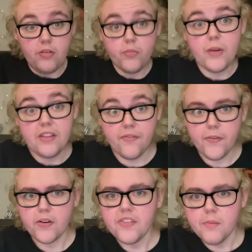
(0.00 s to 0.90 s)
read the
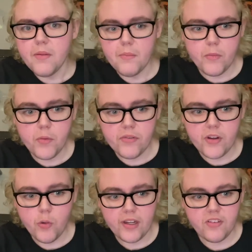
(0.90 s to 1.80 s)
First Amendment really
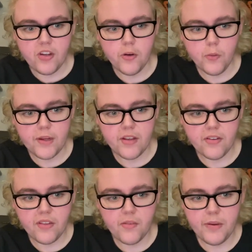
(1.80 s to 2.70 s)
quick too,
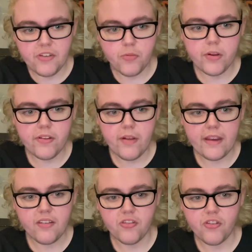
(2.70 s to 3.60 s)
because this bitch really
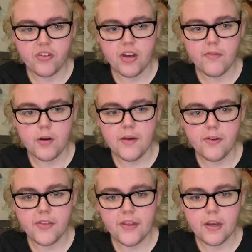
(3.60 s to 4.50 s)
likes to just cover
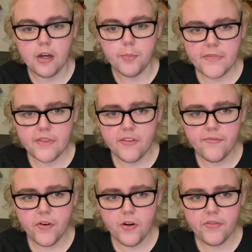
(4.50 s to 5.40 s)
everything up. The
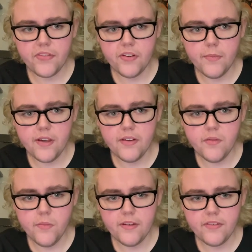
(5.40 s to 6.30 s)
First
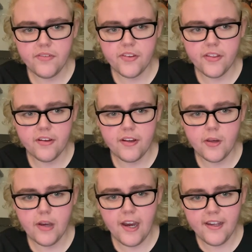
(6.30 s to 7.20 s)
Amendment to the
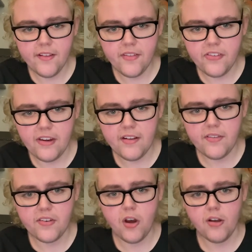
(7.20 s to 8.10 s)
United
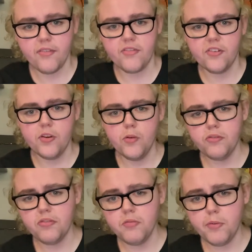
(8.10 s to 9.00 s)
States
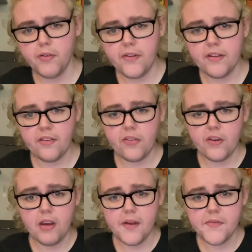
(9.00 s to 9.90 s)
Constitution prevents the
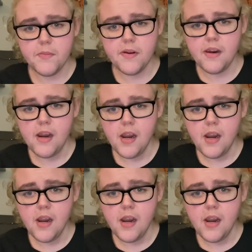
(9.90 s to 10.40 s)
government